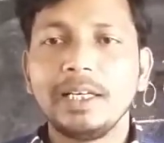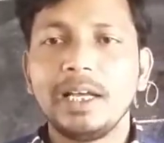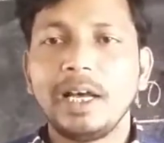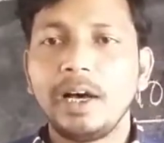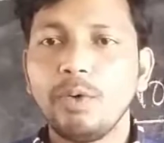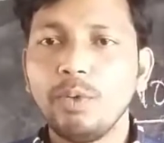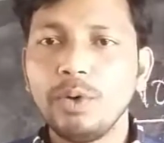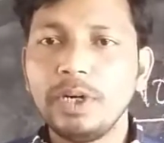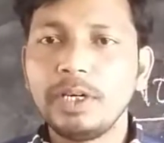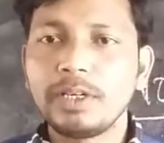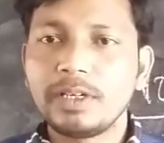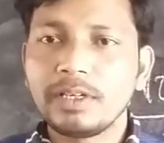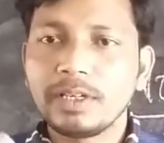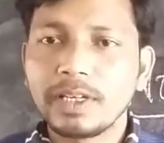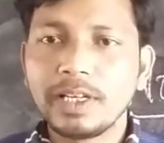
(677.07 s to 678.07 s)
a
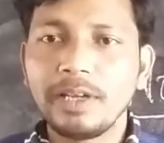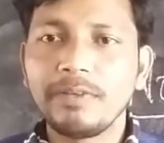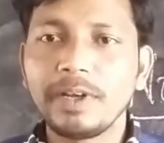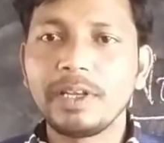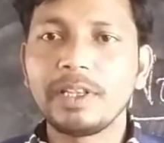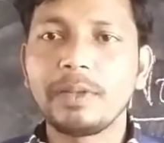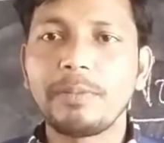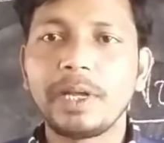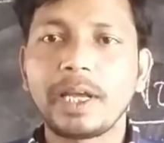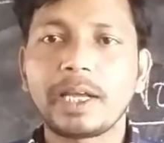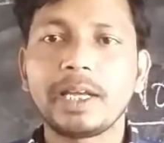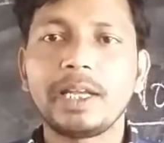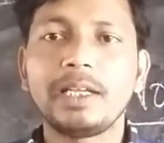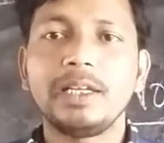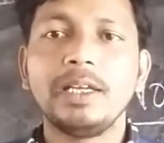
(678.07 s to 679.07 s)
word given in the
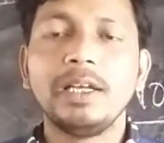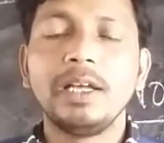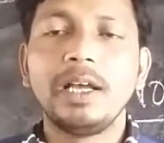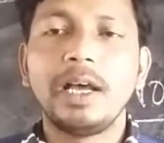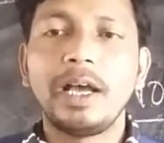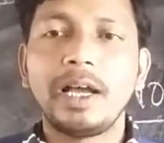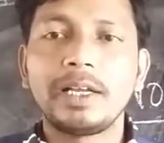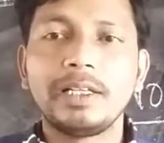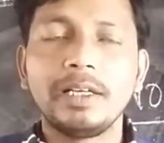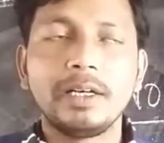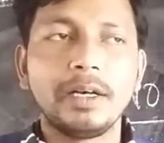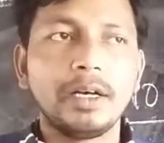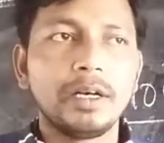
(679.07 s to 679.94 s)
bracket at the